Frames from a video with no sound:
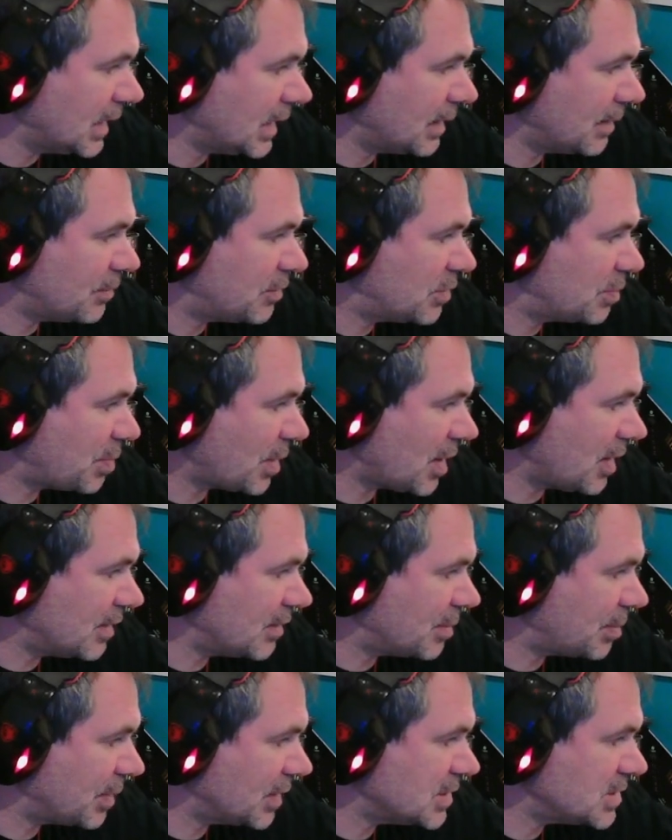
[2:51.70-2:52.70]
spawns a
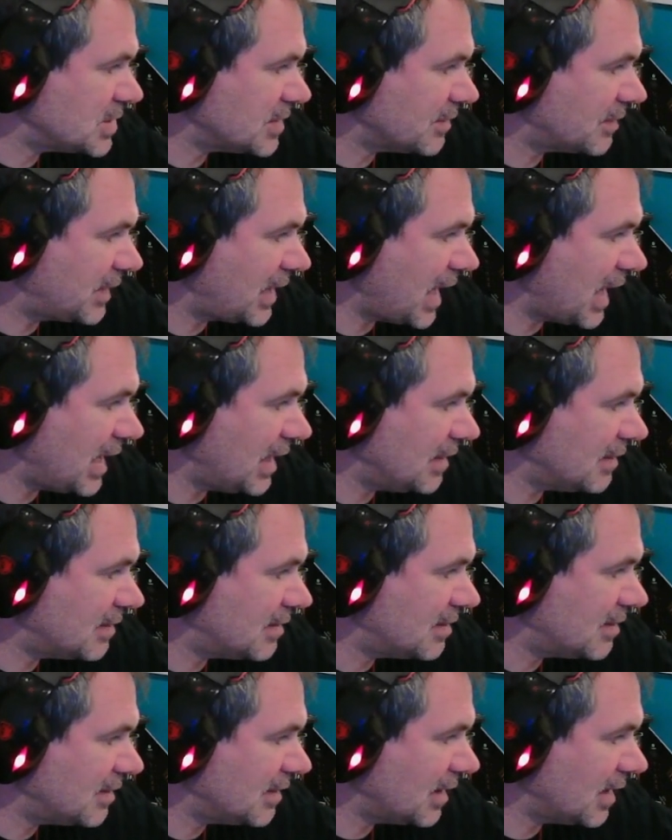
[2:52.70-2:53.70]
bunch of
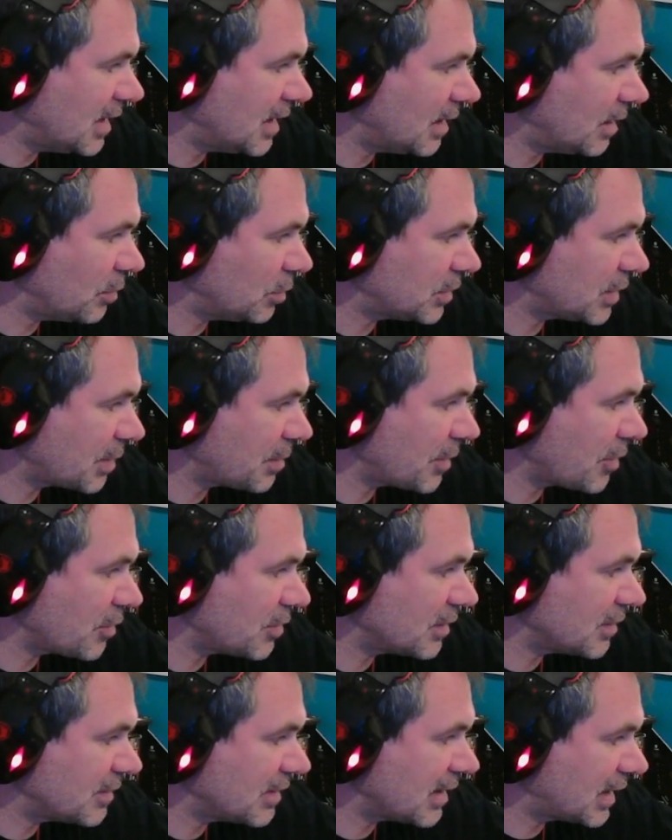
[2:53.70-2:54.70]
gates, and we'll talk about those in
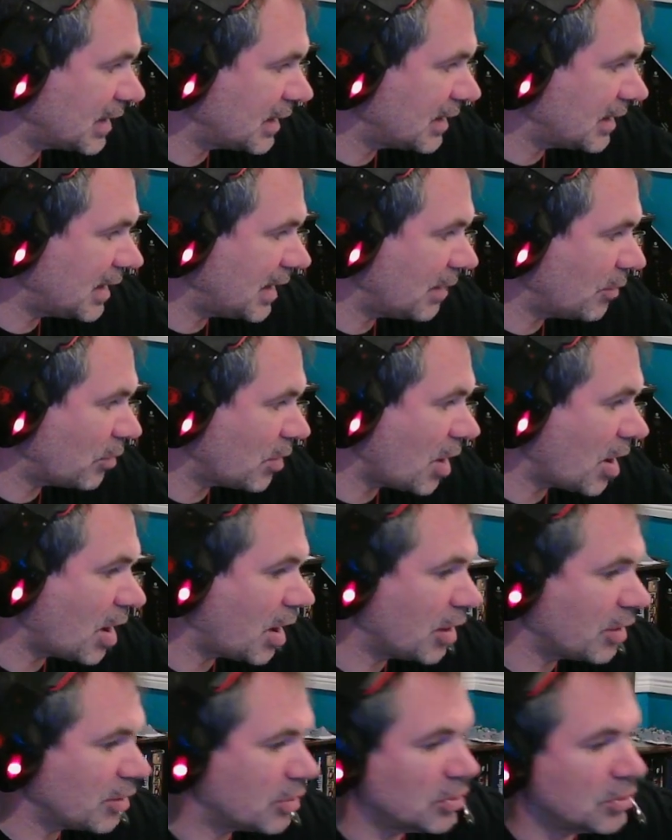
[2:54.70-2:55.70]
a second. And
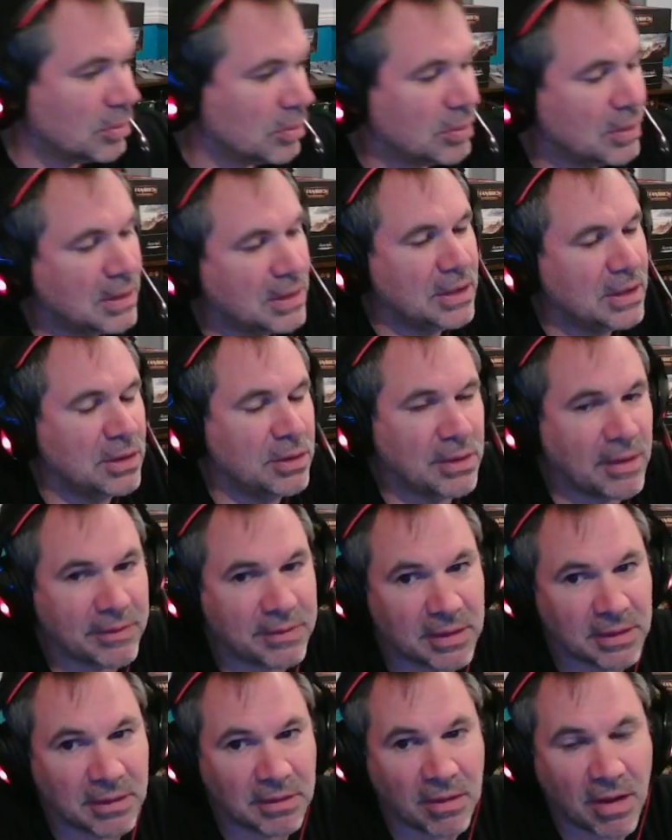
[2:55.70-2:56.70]
Ra, who you have
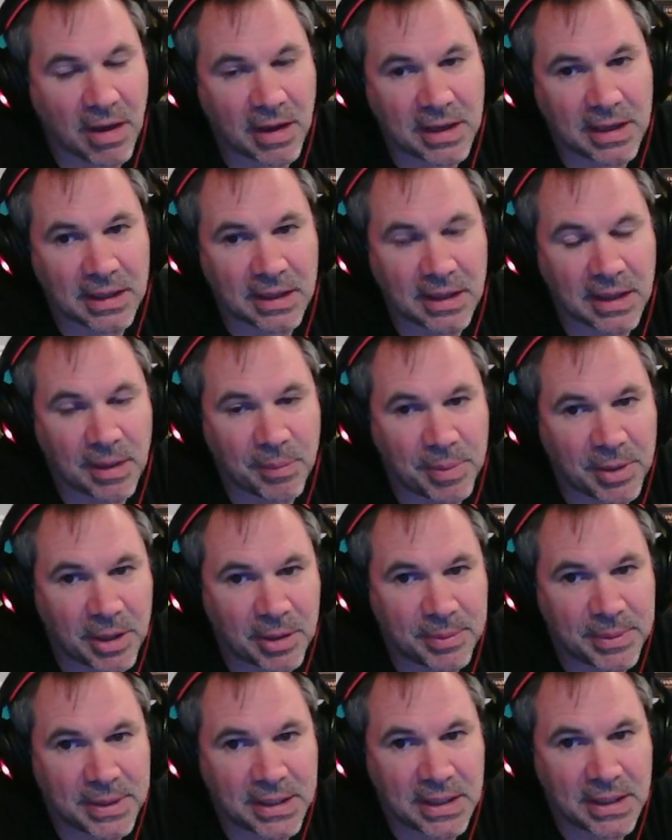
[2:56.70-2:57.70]
to lock in a
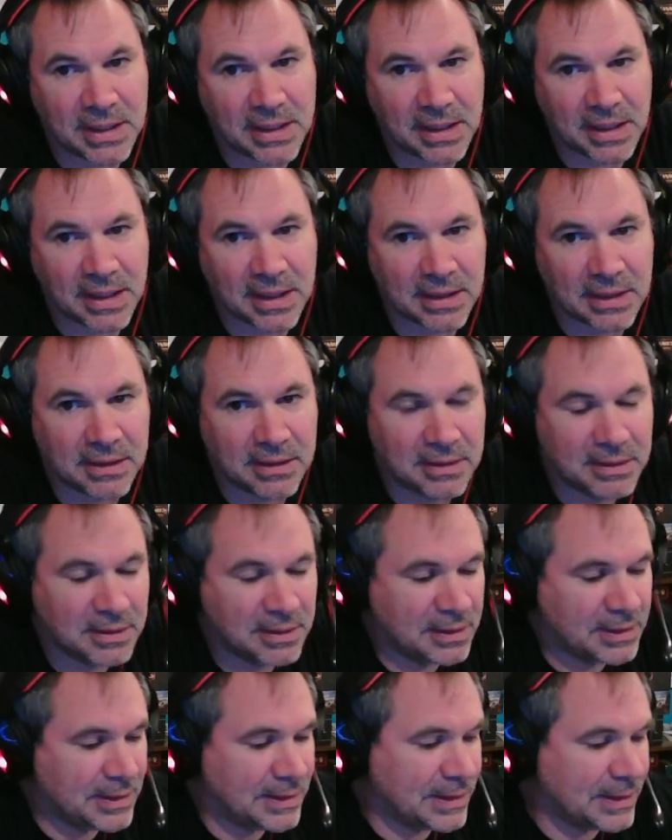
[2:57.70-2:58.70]
pyramid. And
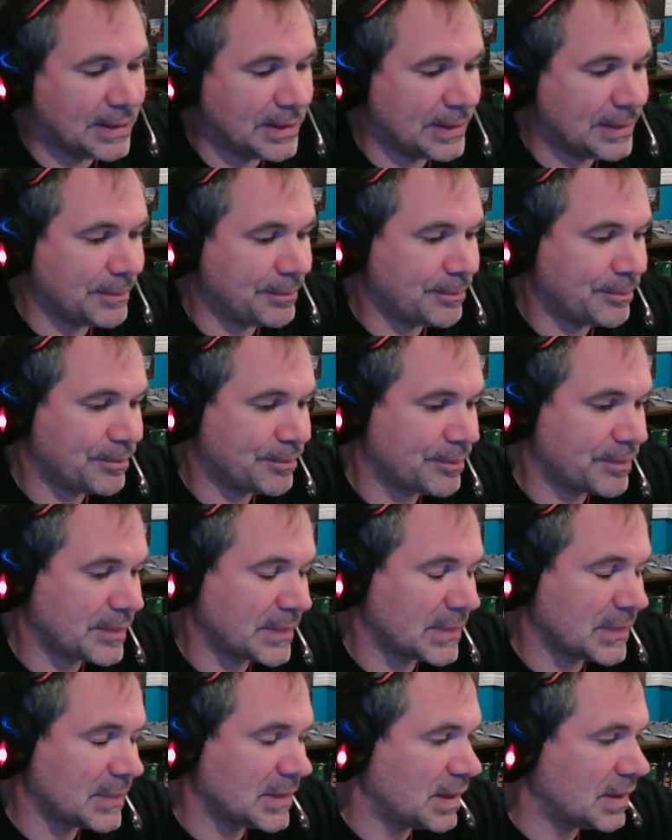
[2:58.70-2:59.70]
um,
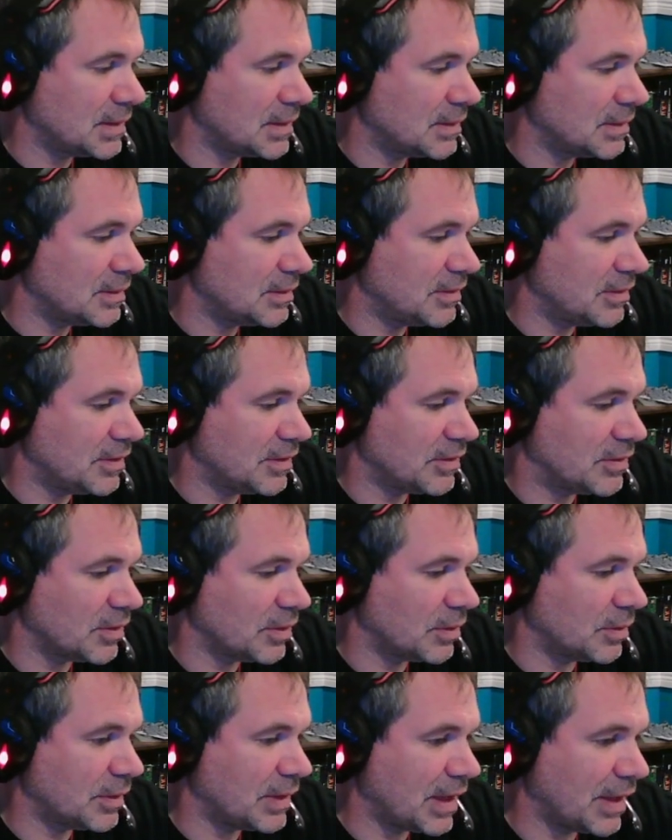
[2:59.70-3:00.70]

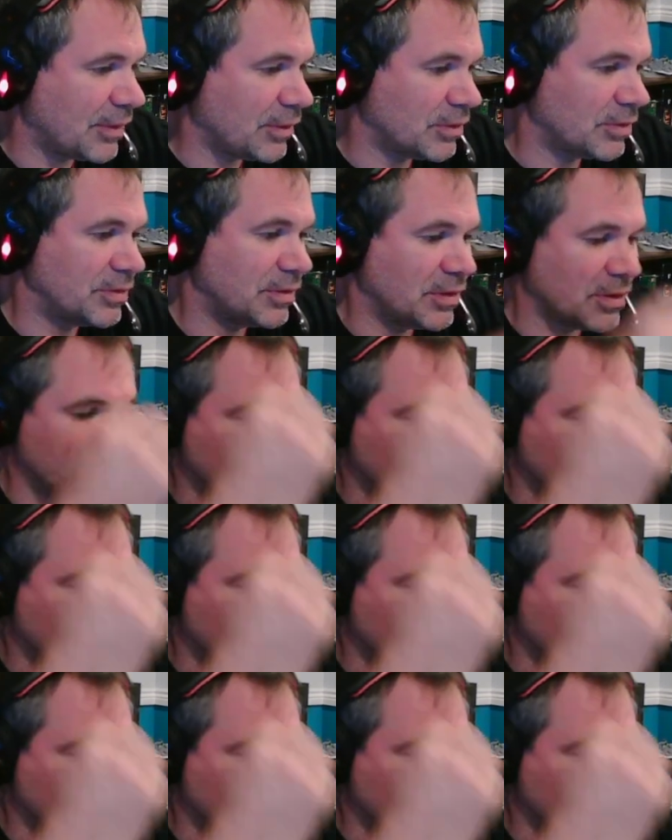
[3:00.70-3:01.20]
so yeah, there's